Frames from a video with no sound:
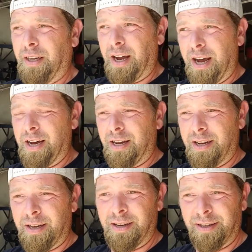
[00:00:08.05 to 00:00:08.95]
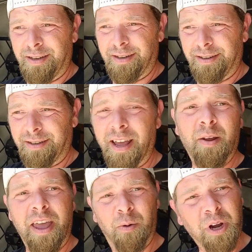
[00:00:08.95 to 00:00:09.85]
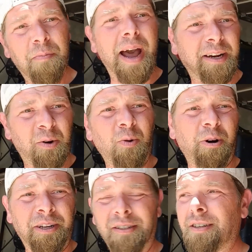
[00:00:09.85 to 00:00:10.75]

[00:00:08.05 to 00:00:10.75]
Uh, it, it'll come back, don't worry.